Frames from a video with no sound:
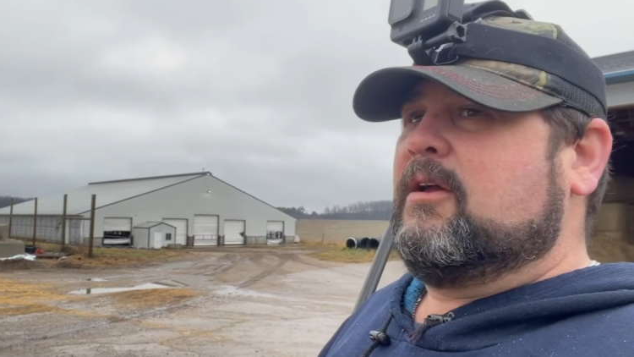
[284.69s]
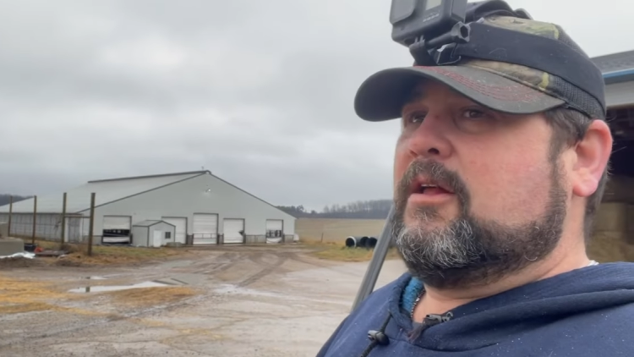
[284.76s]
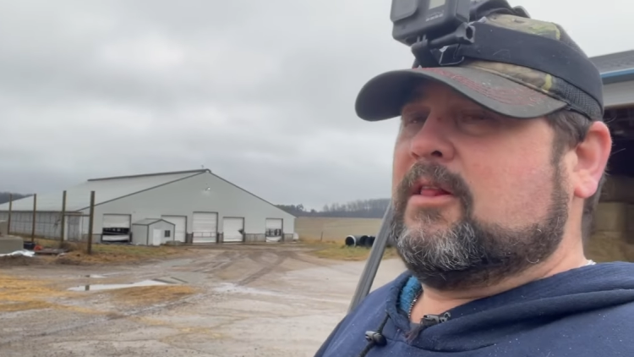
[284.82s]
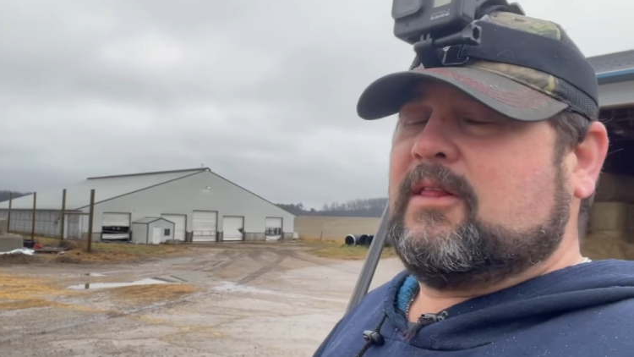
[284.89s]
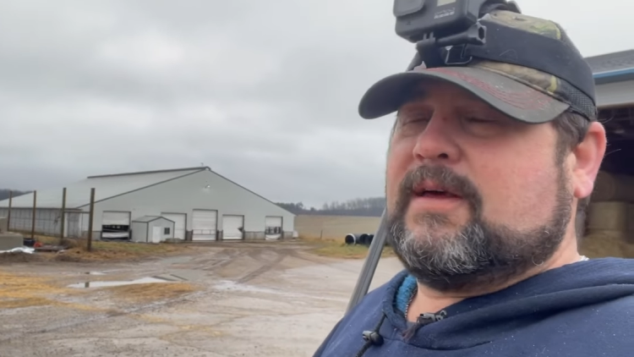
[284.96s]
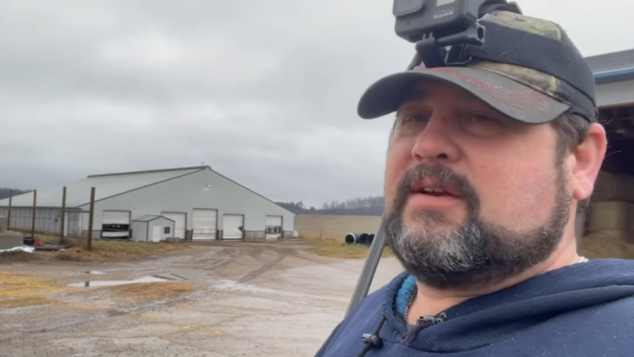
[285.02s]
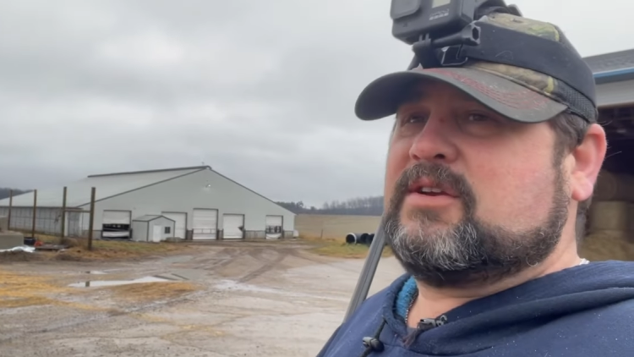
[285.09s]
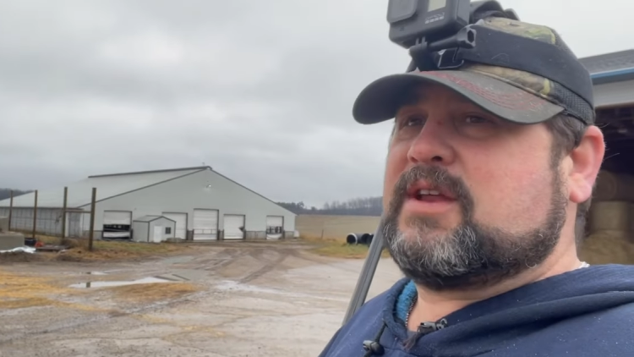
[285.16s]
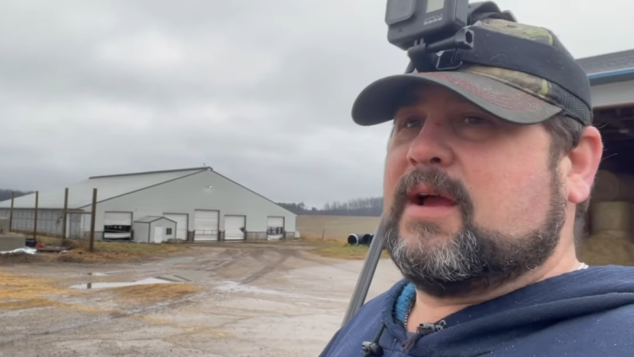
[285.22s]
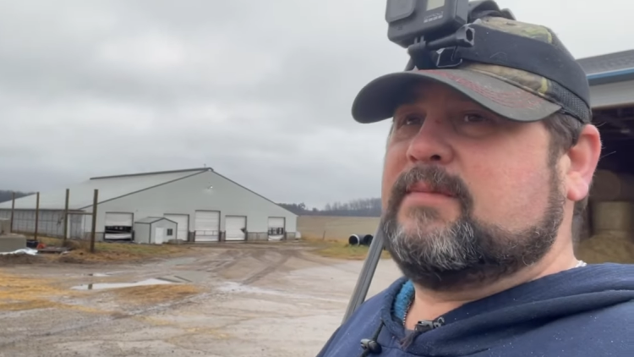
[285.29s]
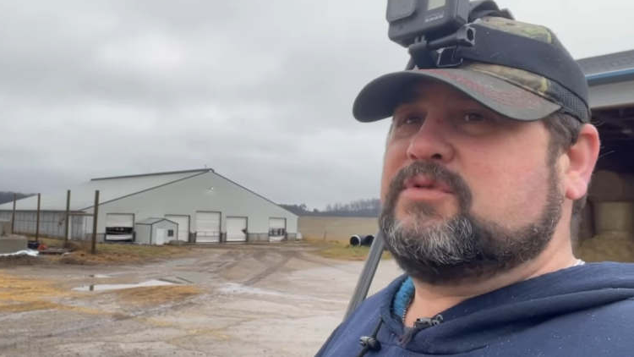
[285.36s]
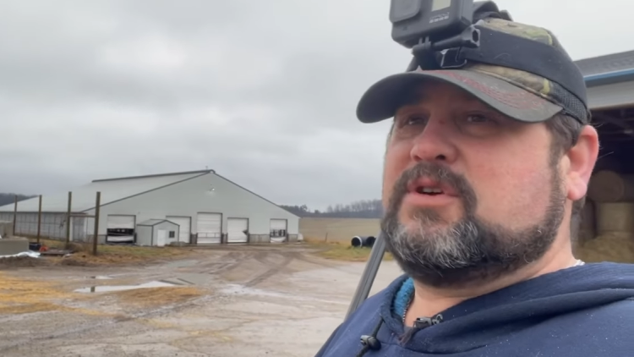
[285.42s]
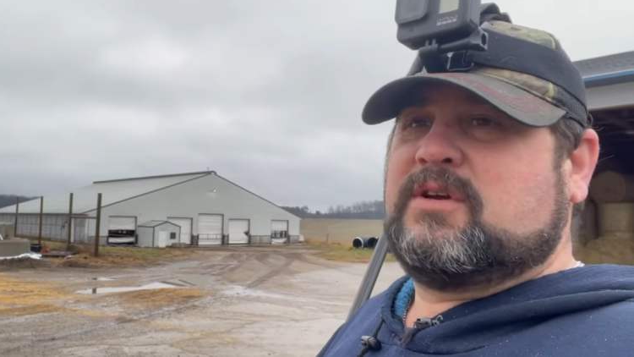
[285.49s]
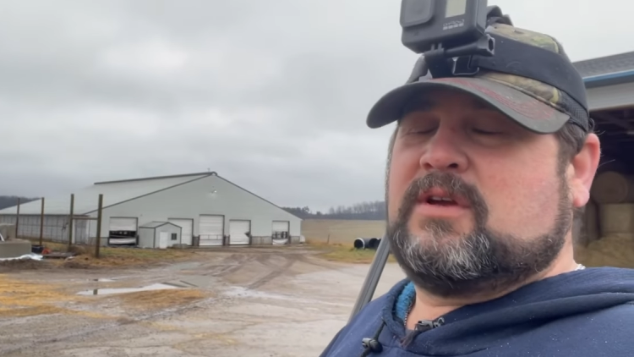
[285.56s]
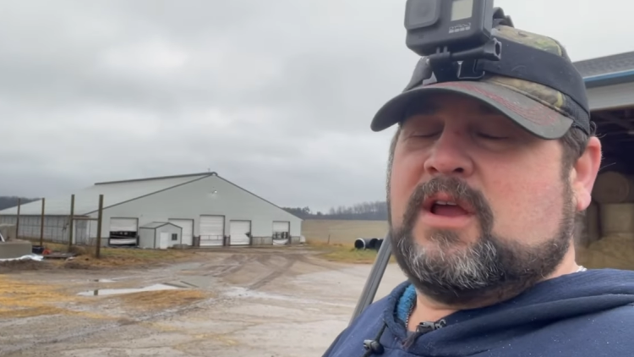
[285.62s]
A lot of
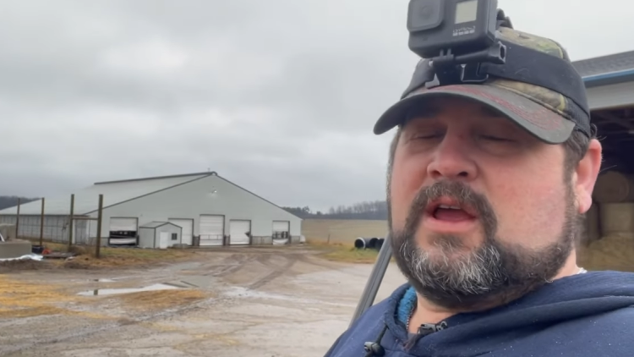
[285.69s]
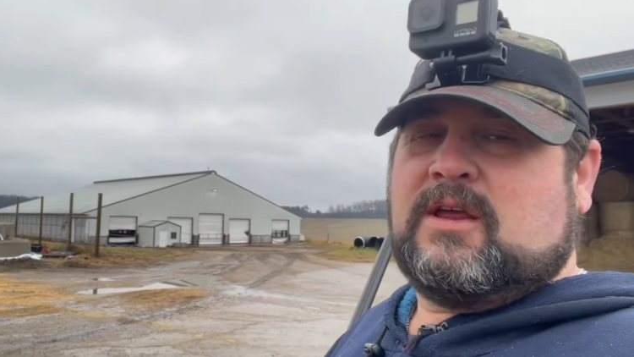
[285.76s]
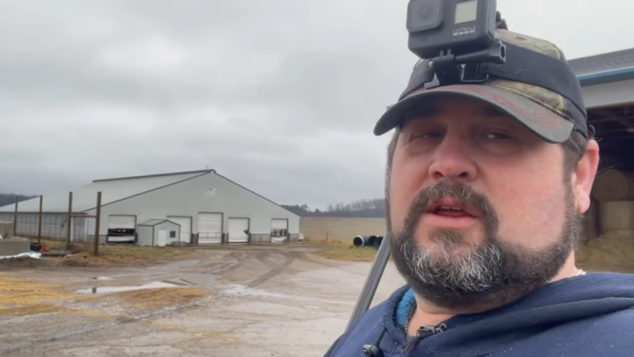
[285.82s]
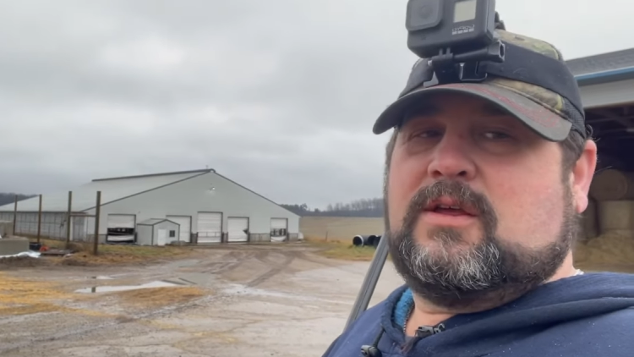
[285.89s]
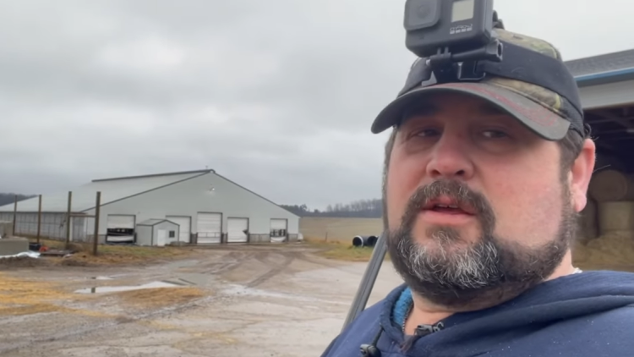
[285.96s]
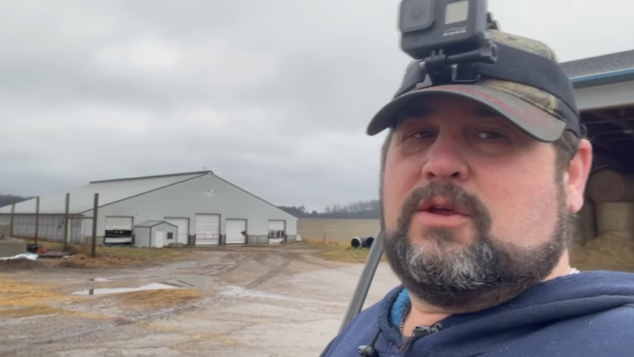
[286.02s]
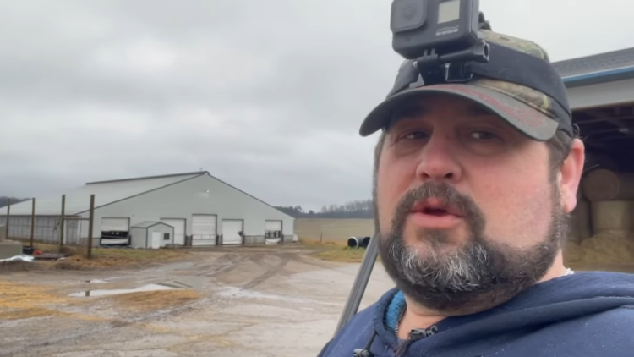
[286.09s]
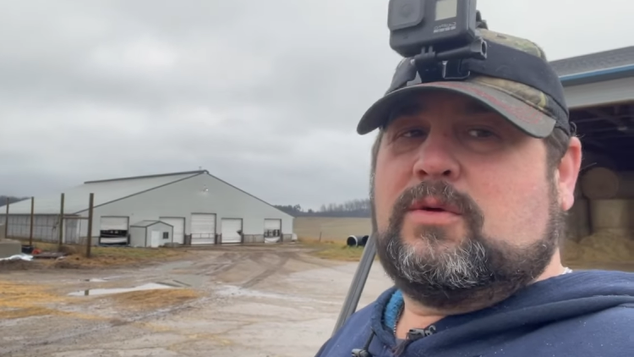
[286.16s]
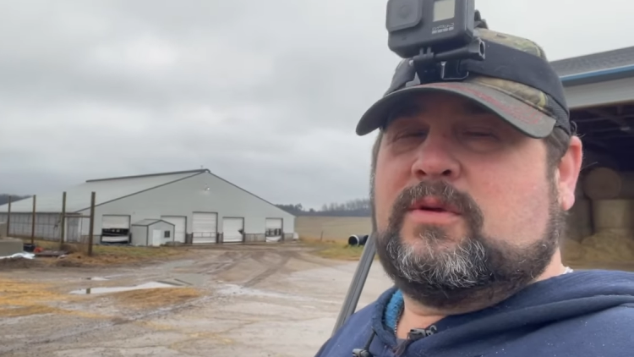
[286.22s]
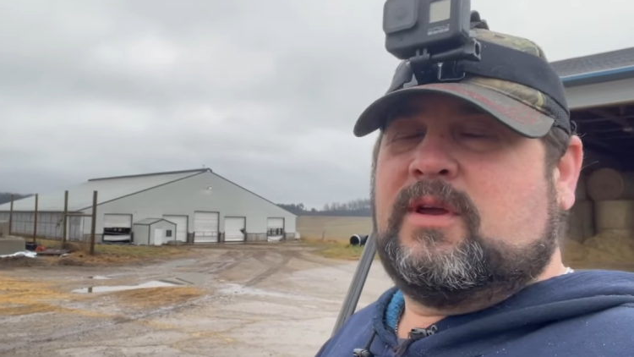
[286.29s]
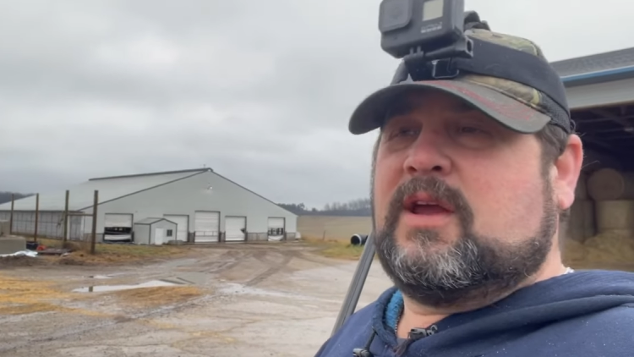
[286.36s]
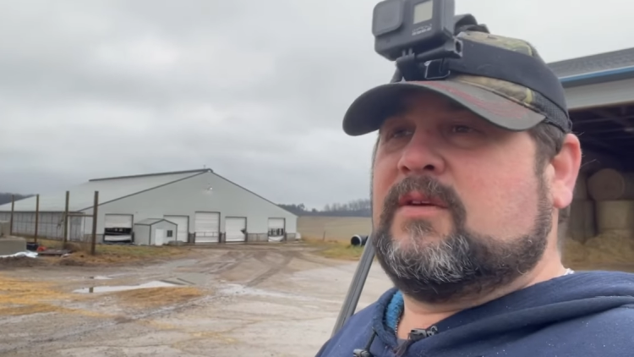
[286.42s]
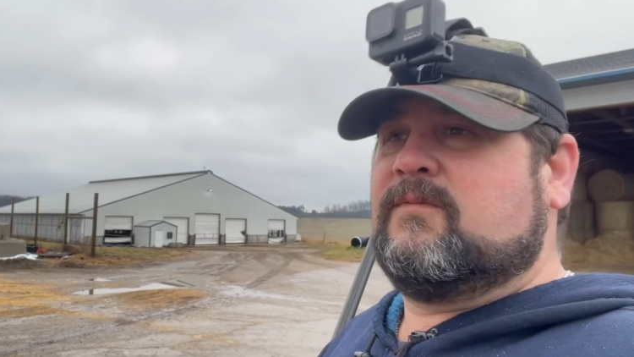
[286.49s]
times you can get